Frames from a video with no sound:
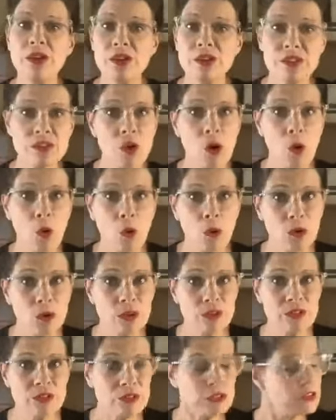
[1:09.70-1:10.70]
is
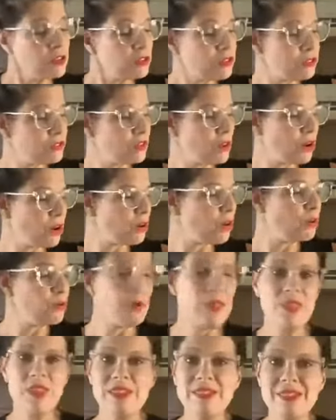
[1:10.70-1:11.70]
cold, so
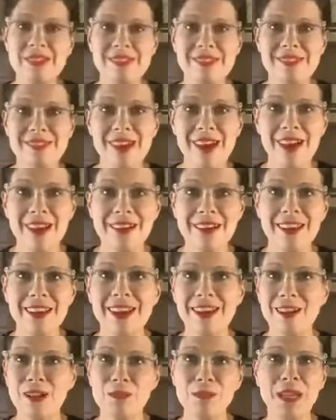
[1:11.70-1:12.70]
when this is done,
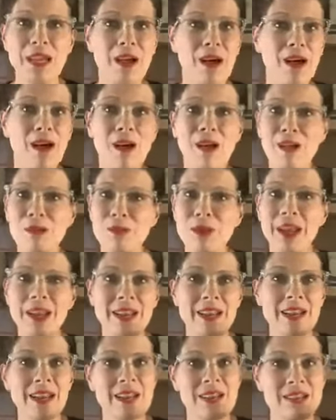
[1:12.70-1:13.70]
it'll be all
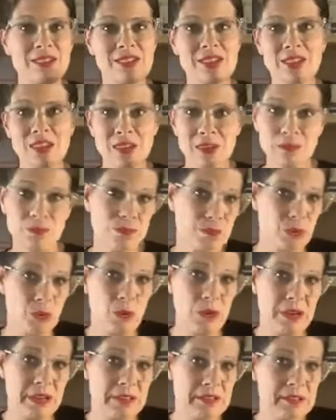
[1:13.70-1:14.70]
ready to
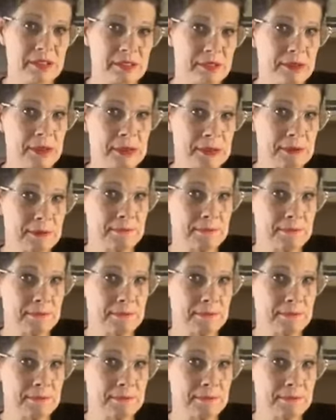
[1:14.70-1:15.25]
pour into the drink.